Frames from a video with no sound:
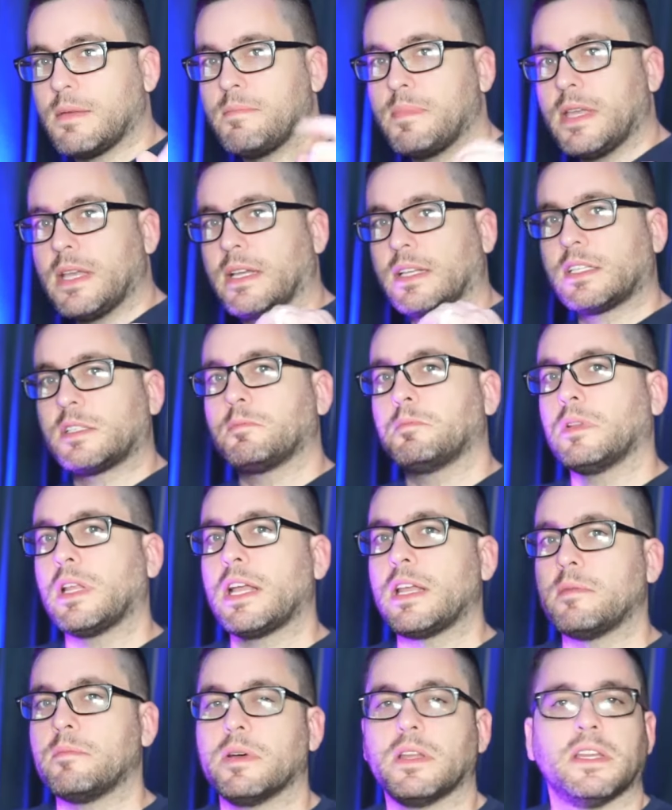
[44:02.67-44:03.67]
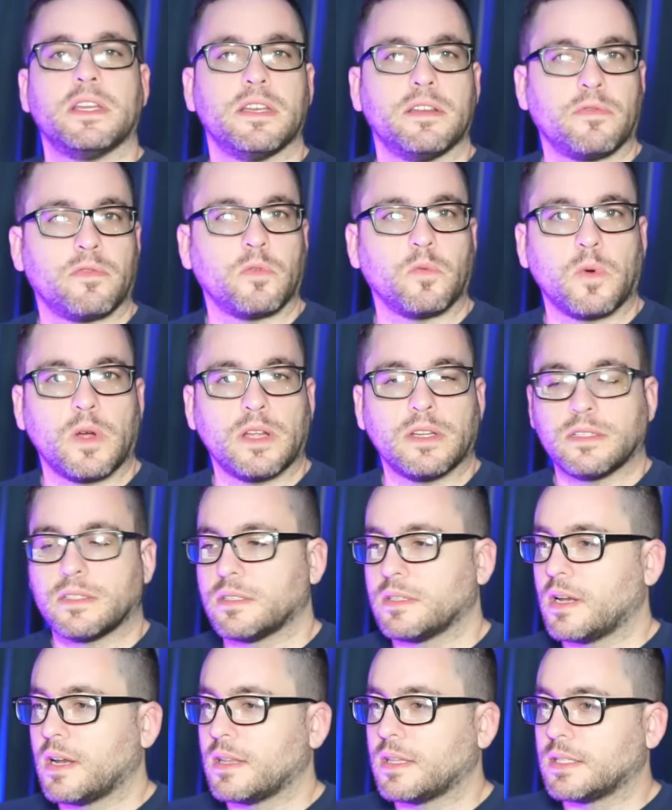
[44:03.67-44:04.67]
be explained, but in different ways,
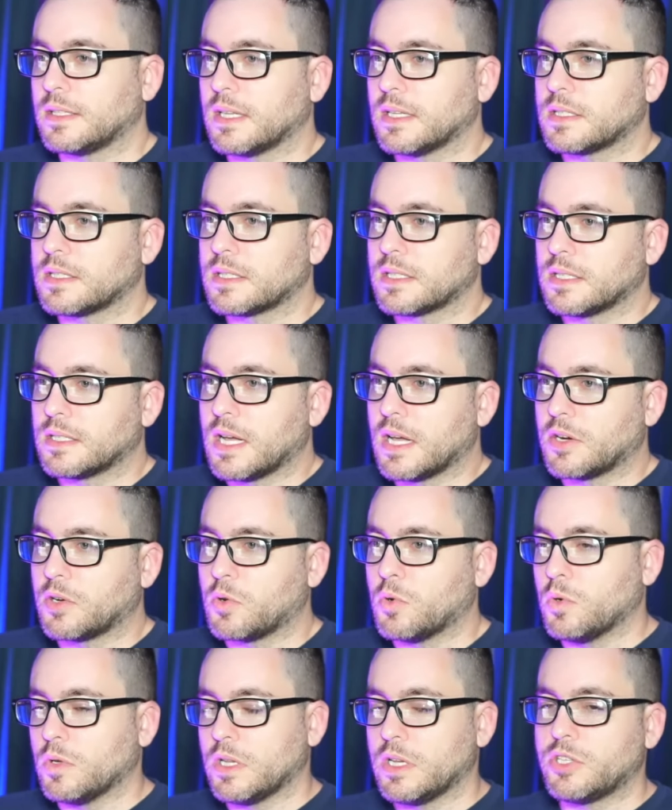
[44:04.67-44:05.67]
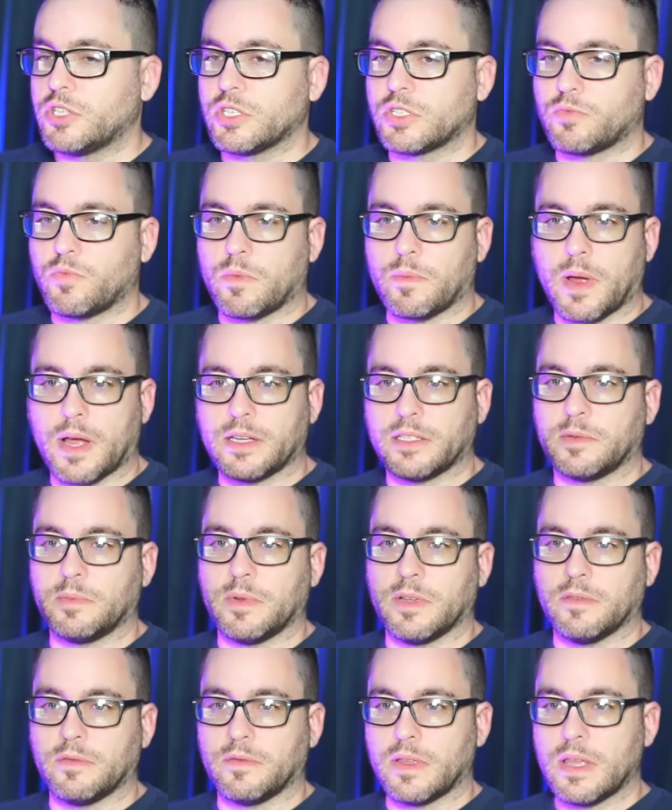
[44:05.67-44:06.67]
and I think that's kind of cool. It just reminds
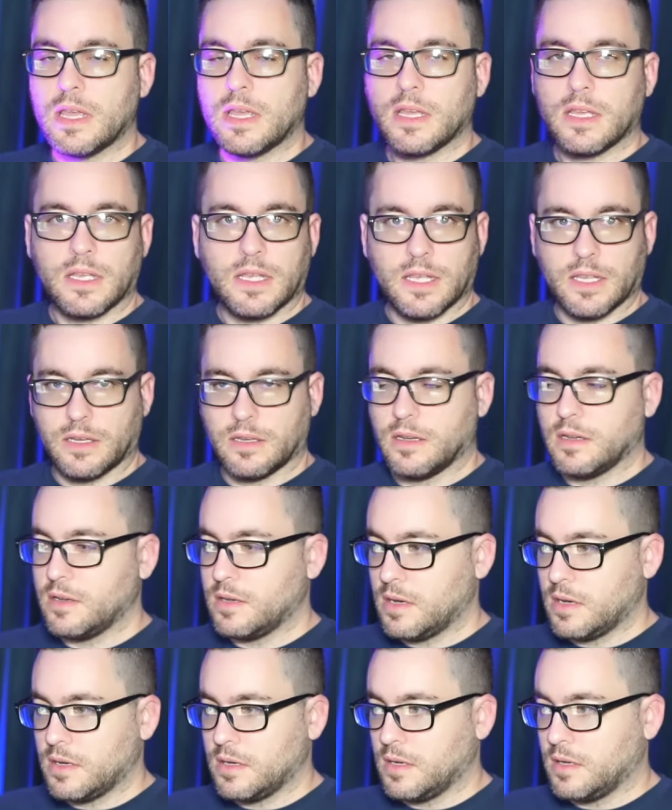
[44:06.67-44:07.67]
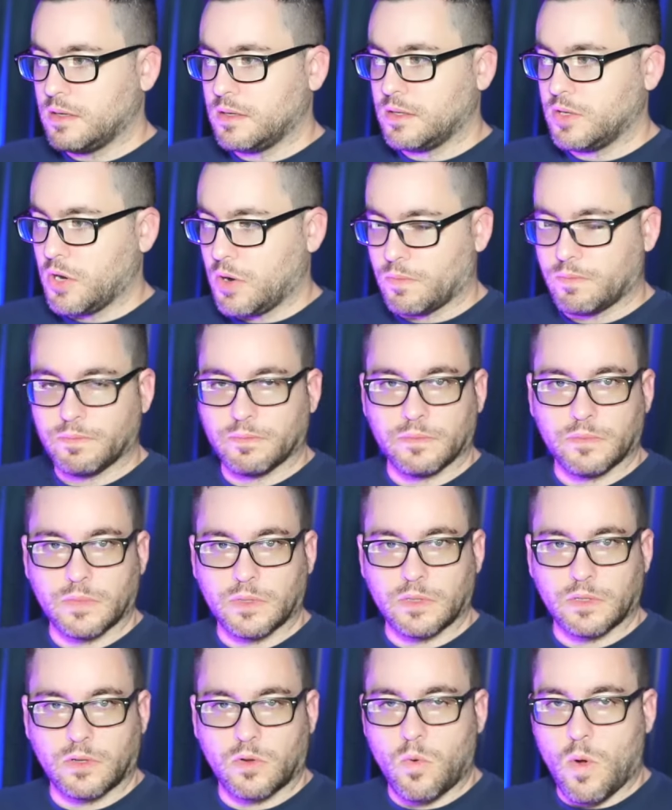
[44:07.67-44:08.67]
me of in you know
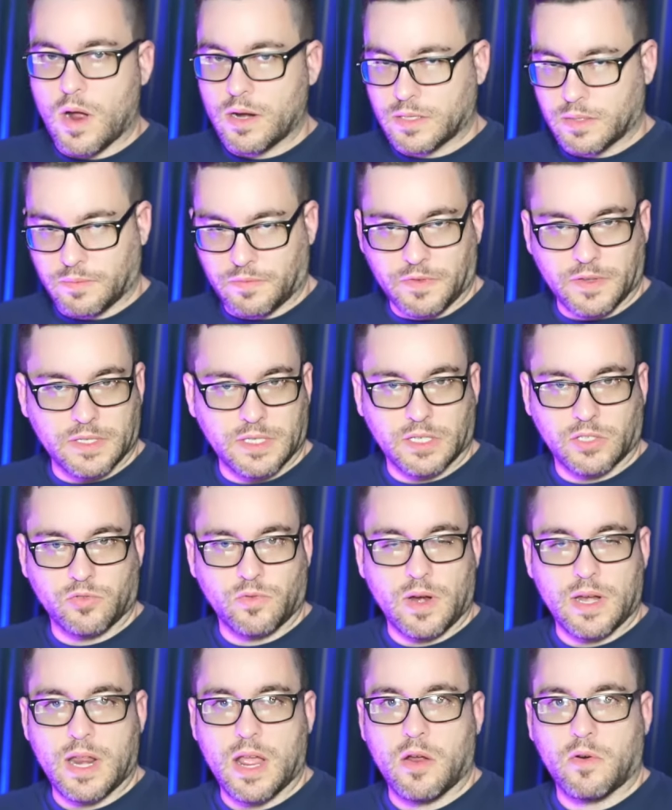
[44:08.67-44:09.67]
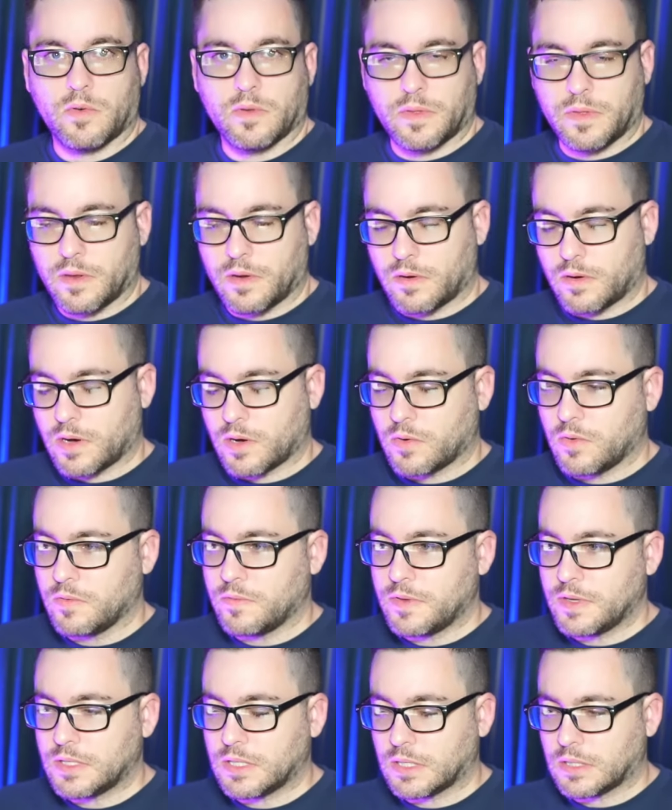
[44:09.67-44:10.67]
quantum physics right now, or in theoretical
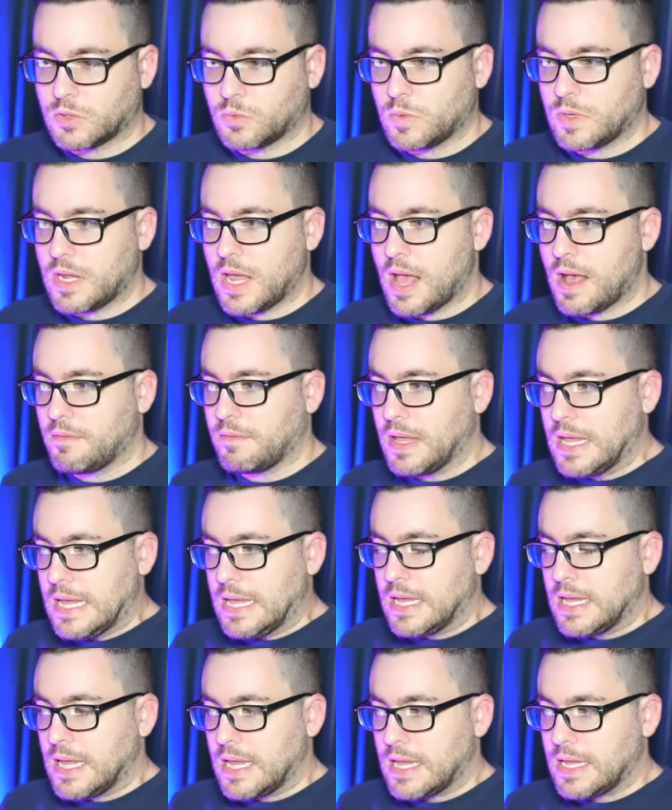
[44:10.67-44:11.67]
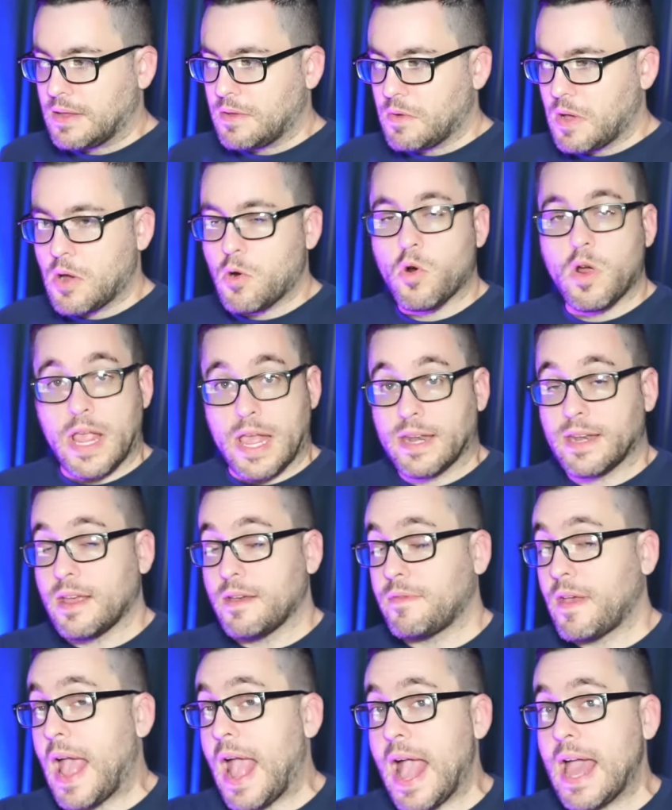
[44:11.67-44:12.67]
physics, we have and
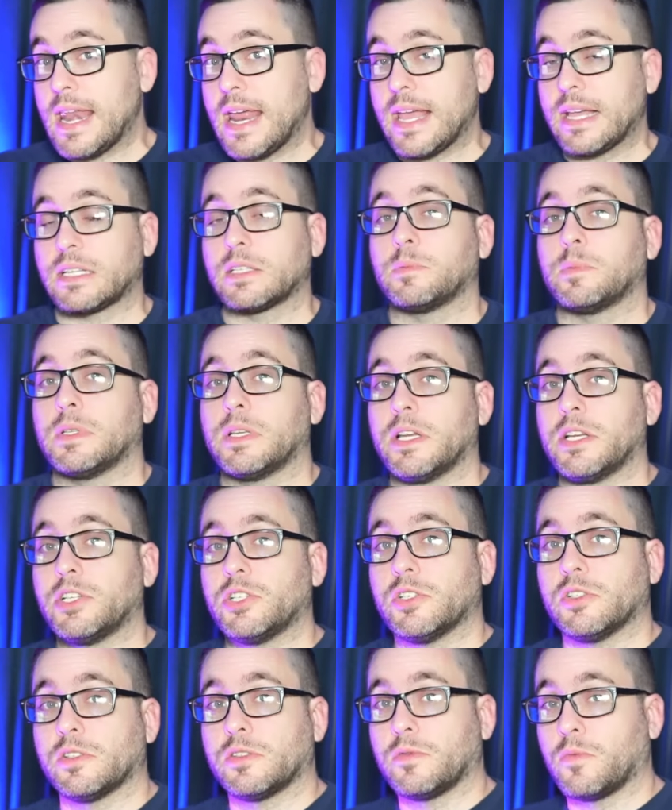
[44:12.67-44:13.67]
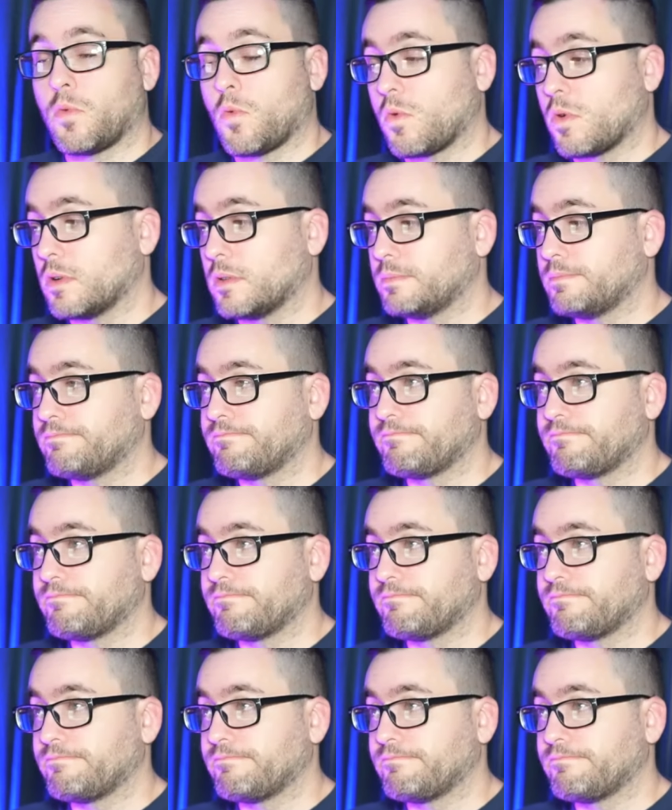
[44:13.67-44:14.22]
have had explanations for